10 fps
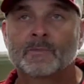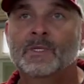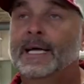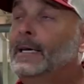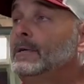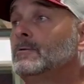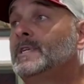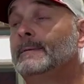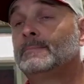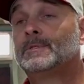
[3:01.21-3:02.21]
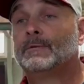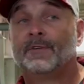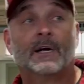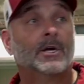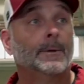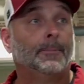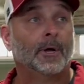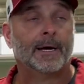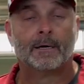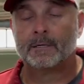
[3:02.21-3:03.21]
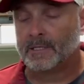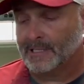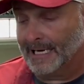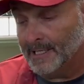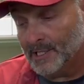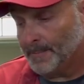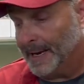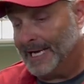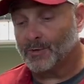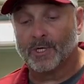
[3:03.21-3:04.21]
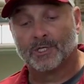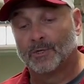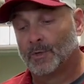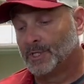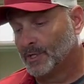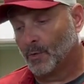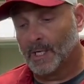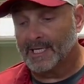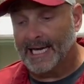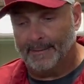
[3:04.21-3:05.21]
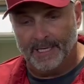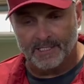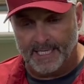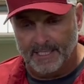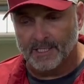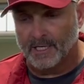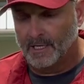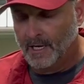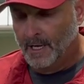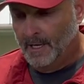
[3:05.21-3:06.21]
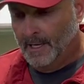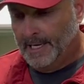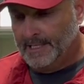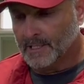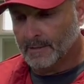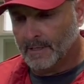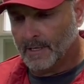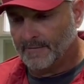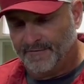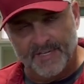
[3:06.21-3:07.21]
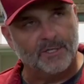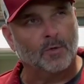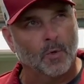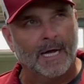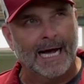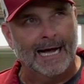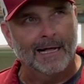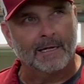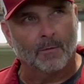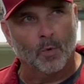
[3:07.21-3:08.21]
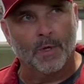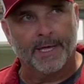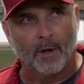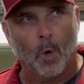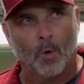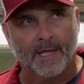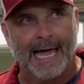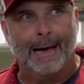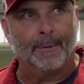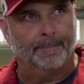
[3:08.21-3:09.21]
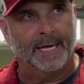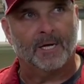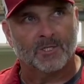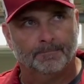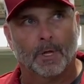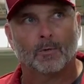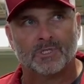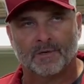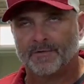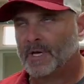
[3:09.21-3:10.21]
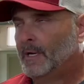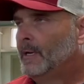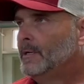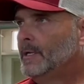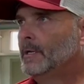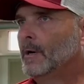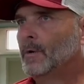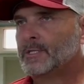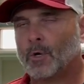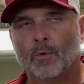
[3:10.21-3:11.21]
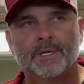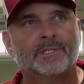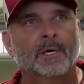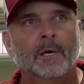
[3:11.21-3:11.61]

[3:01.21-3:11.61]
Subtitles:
Yeah, you know, Tim's a very good player. It's not just a pass rush too; it's in the run game. He's a physical guy that can really hold the gap and be explosive. You know, it's always,